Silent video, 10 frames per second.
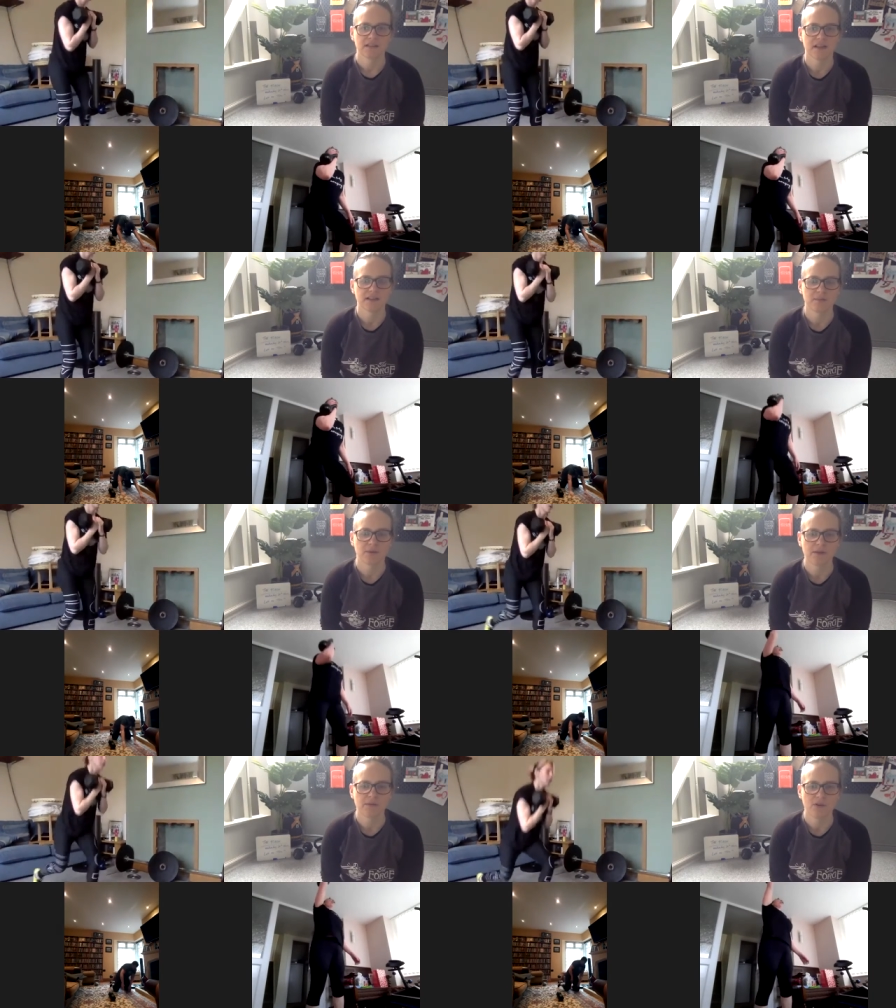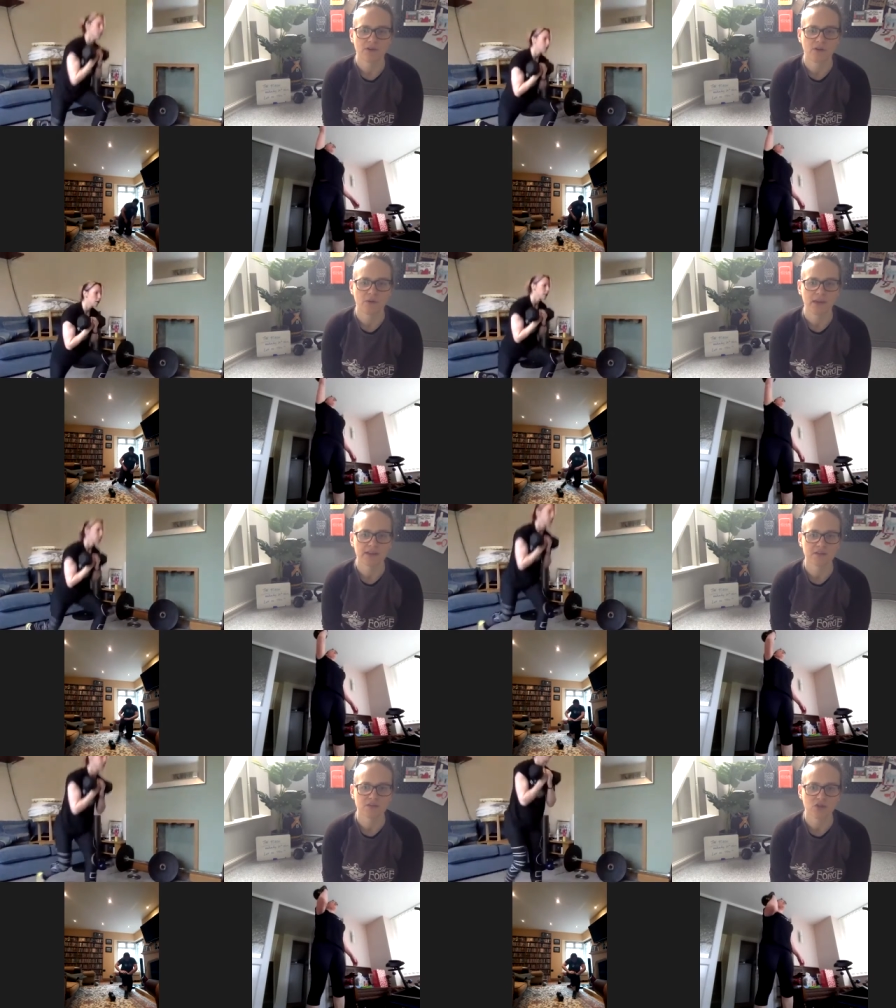That's a pretty moderate weight,
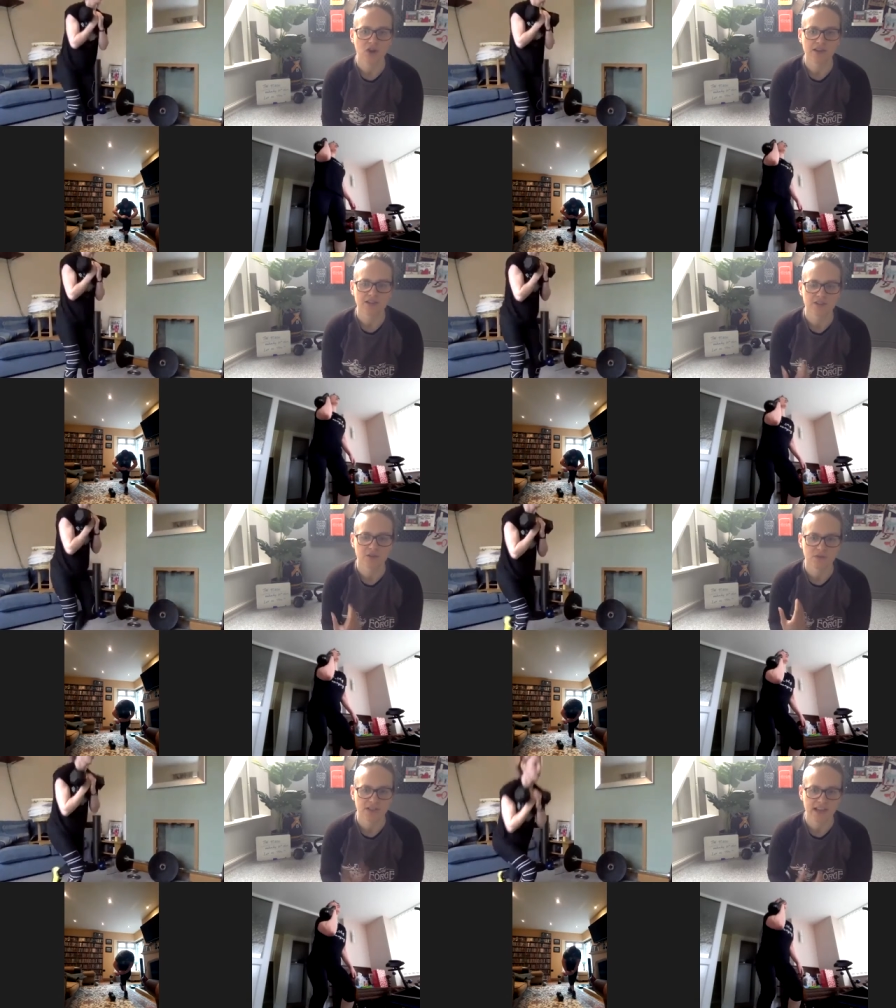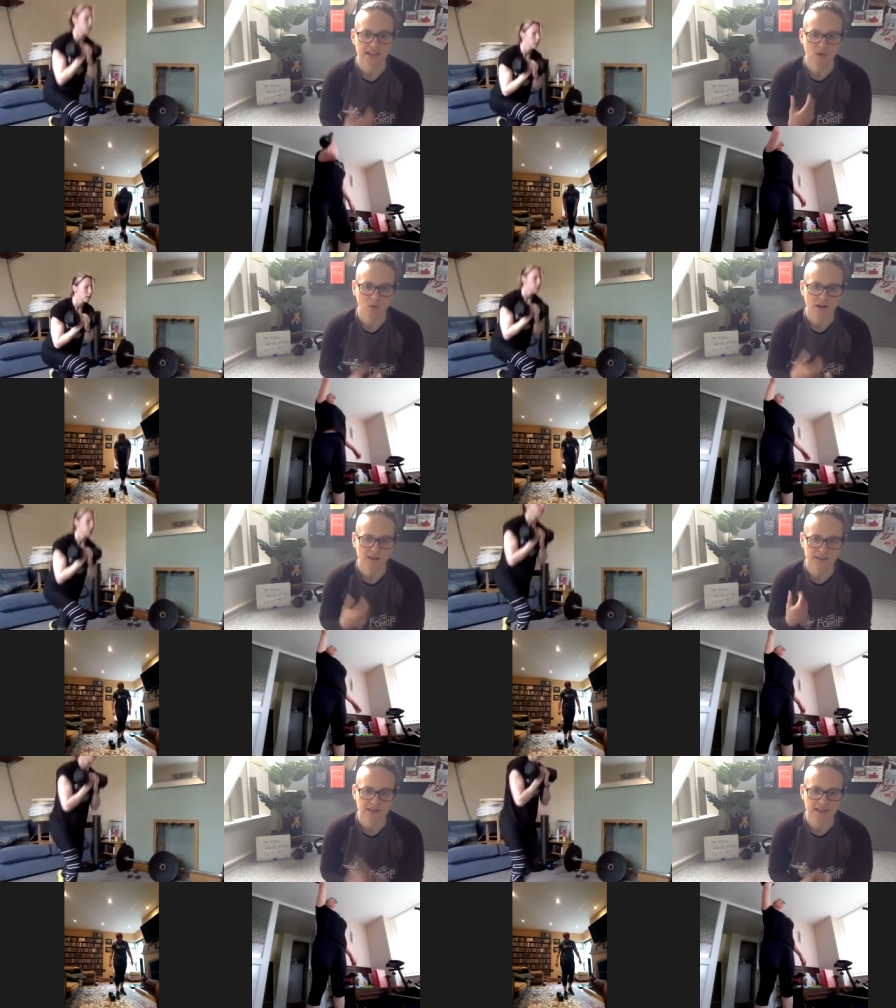so try and just go cycle one
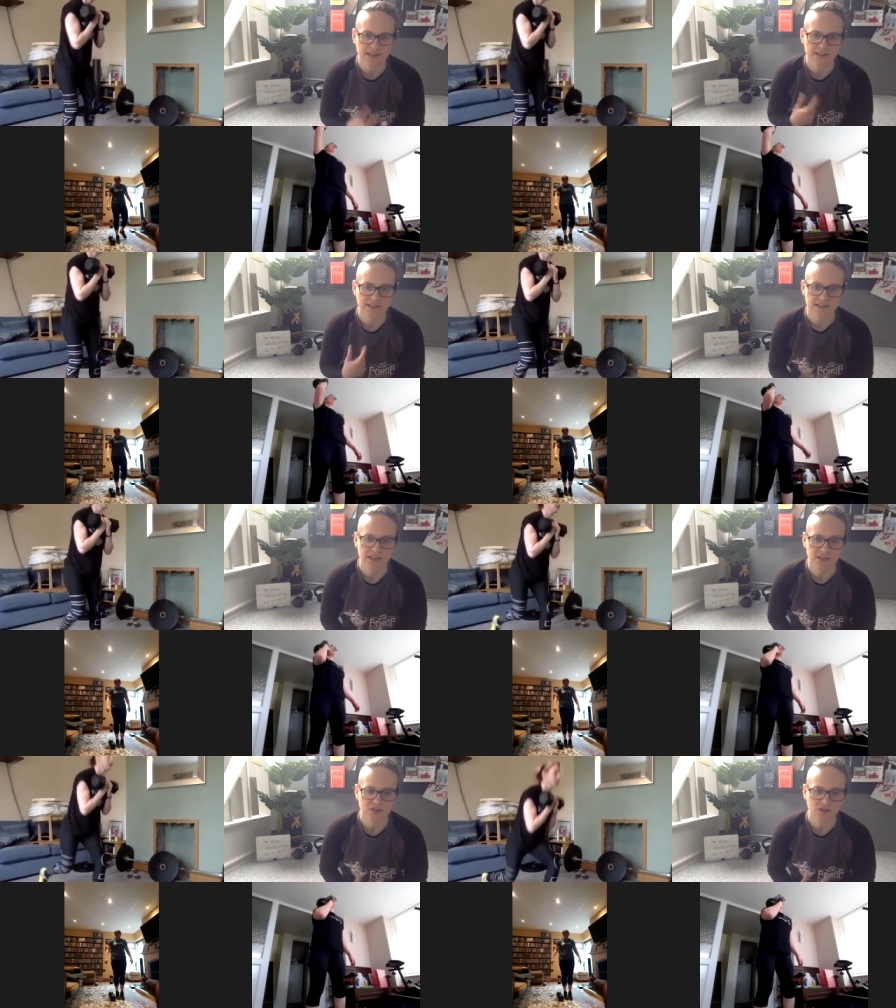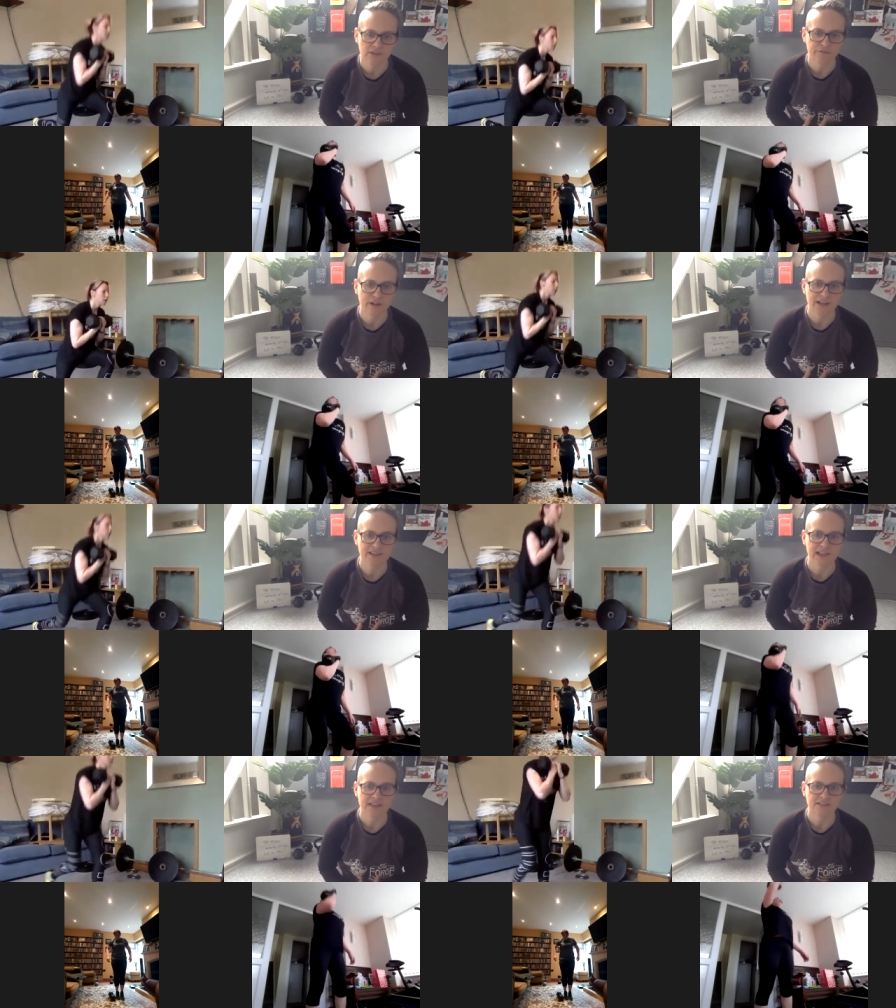into the next, really fast
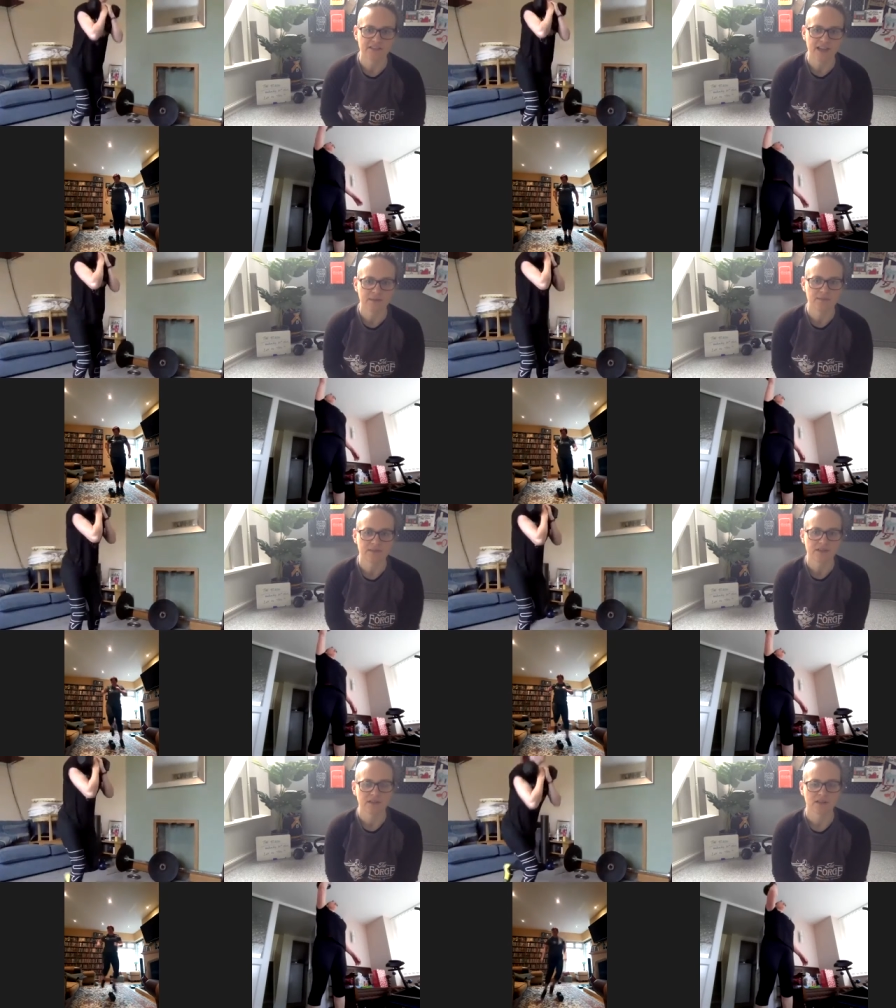cycle times.